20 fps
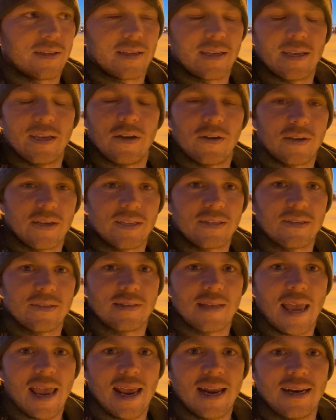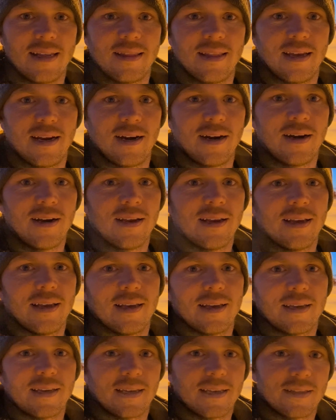you know, gets its hand in there
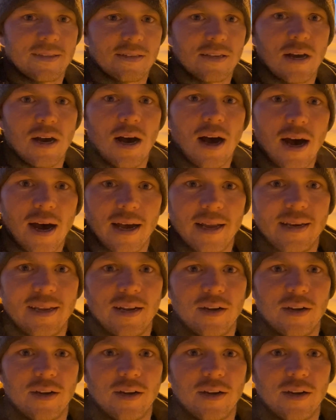and gets caught,